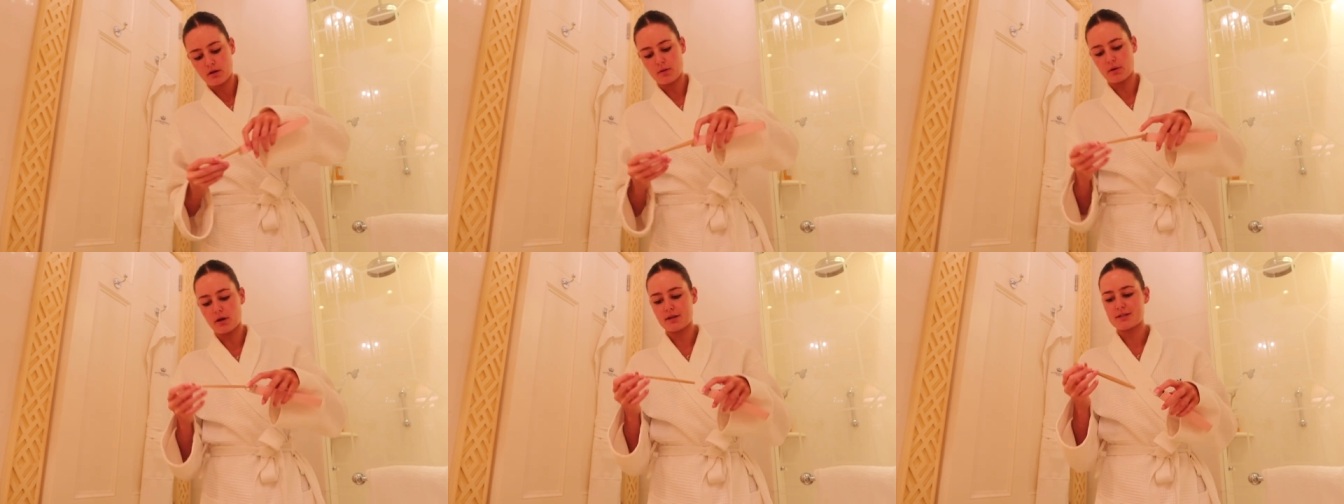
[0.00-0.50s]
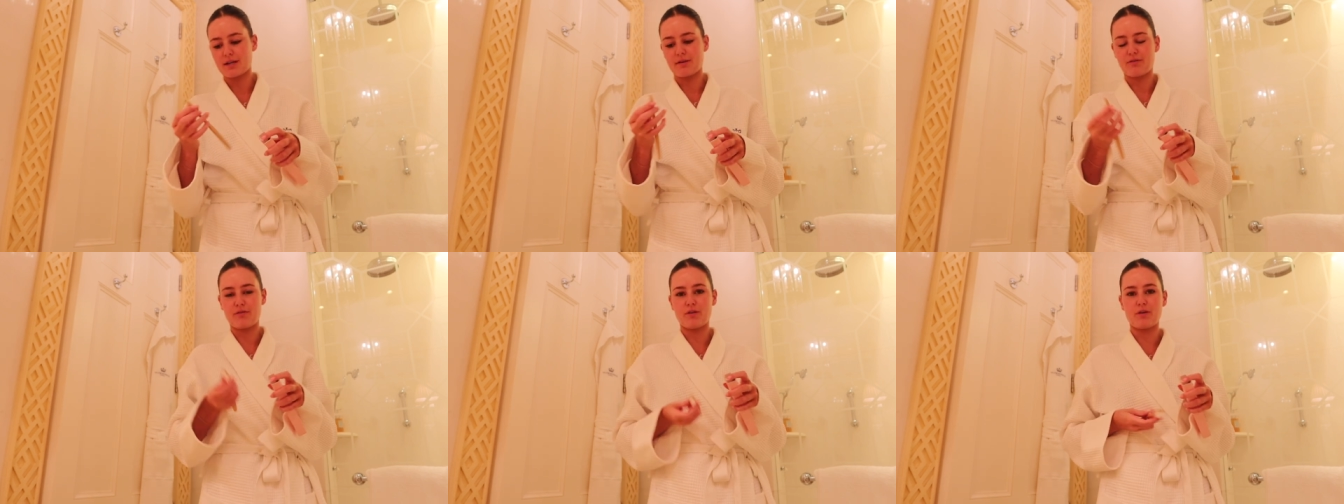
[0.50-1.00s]
Oh my god, it's like
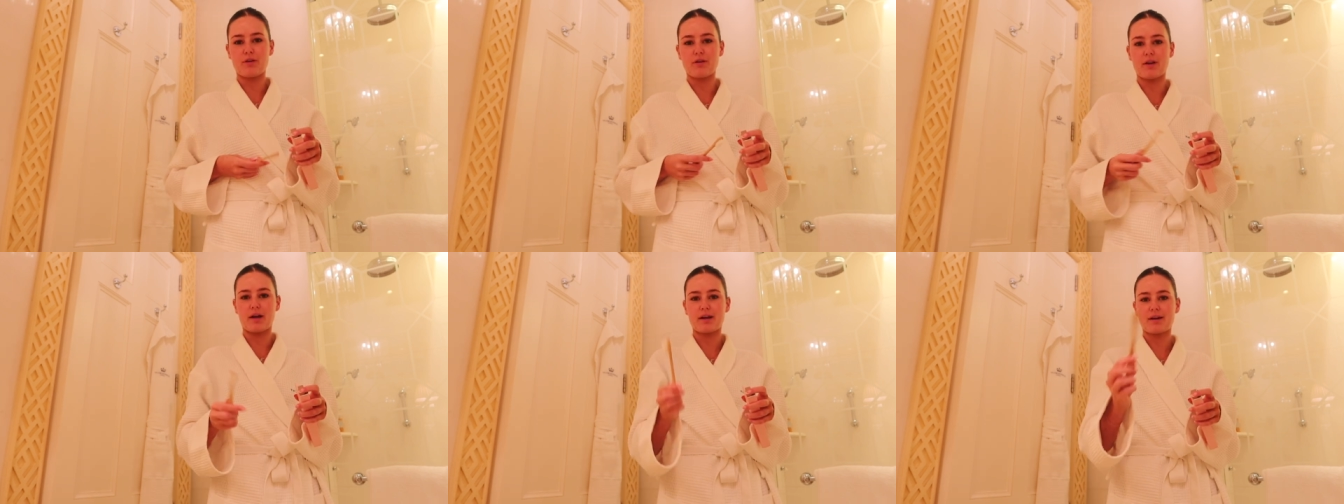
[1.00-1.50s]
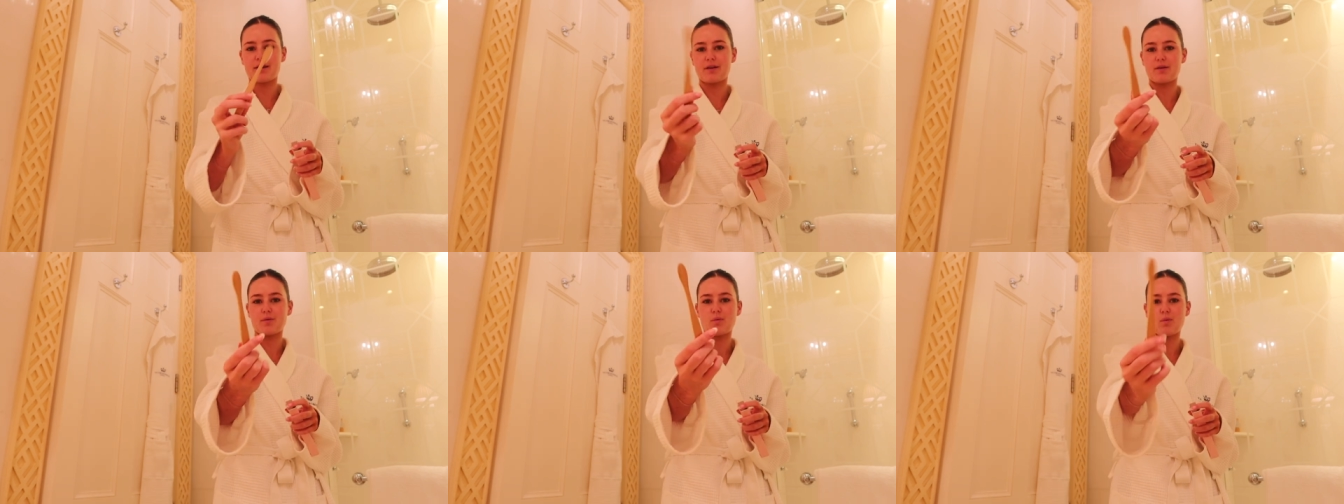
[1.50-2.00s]
a full
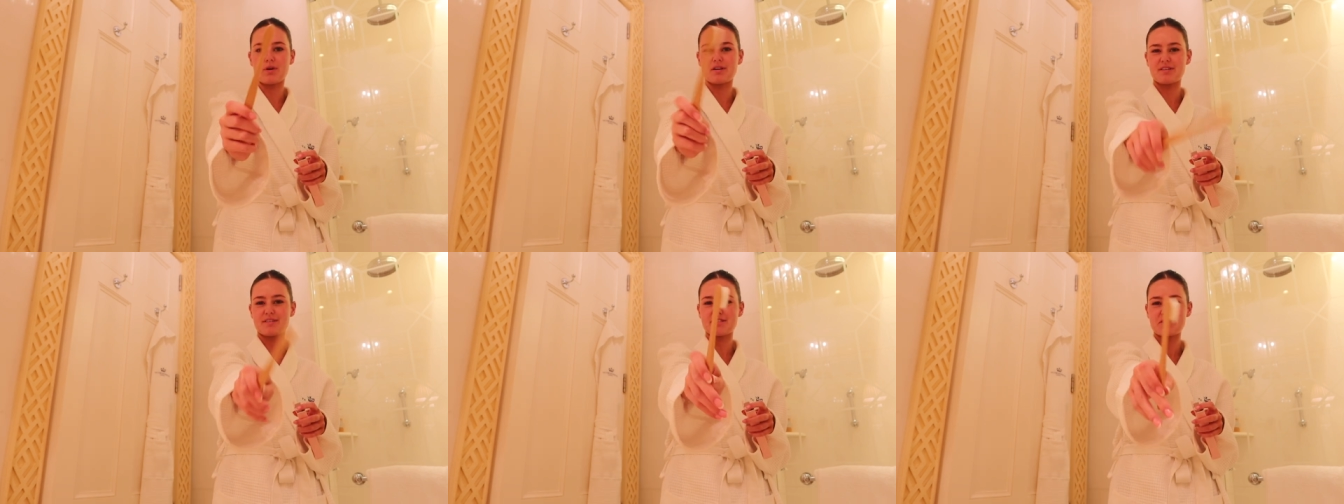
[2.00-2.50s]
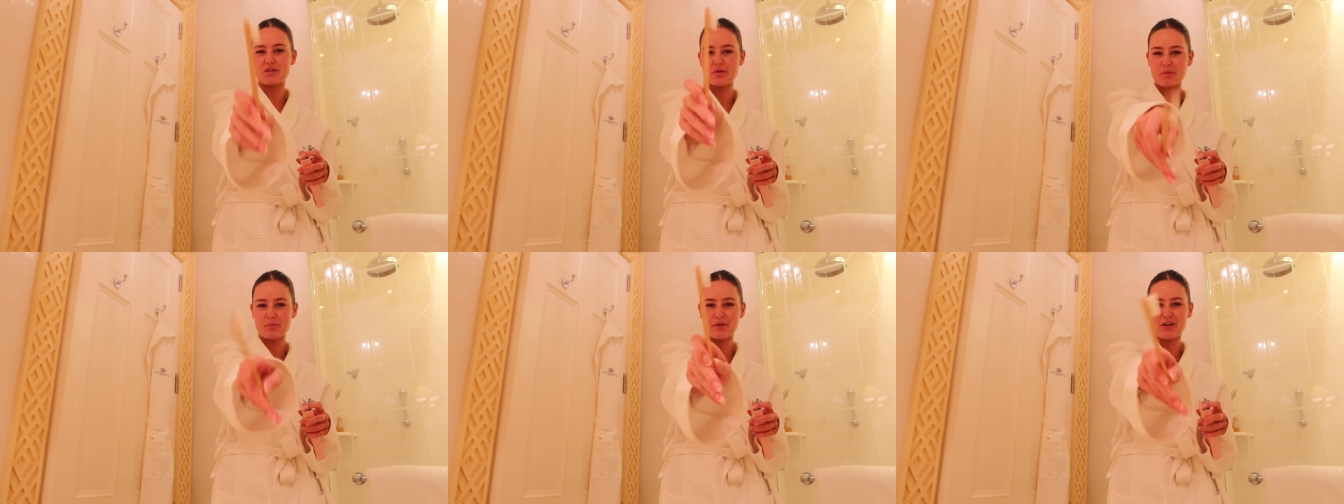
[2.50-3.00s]
like wooden
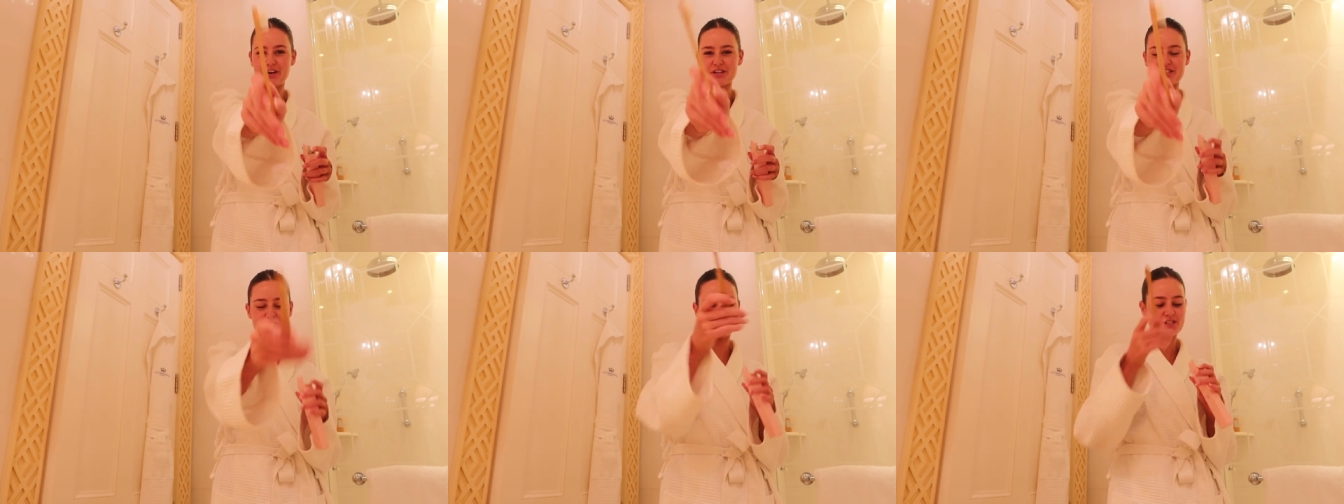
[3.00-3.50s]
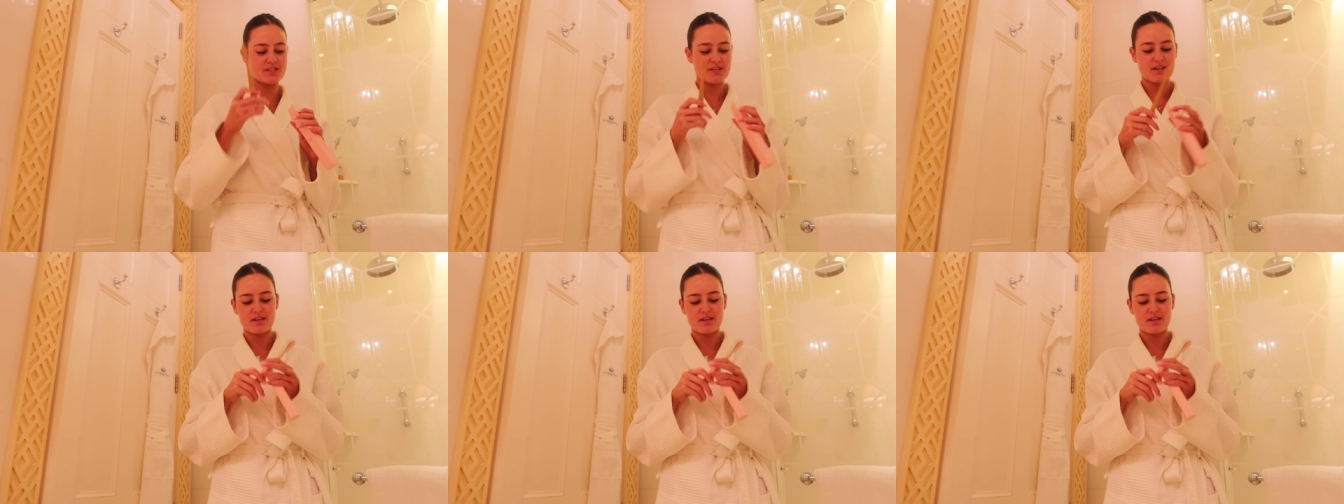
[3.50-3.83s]
toothbrush.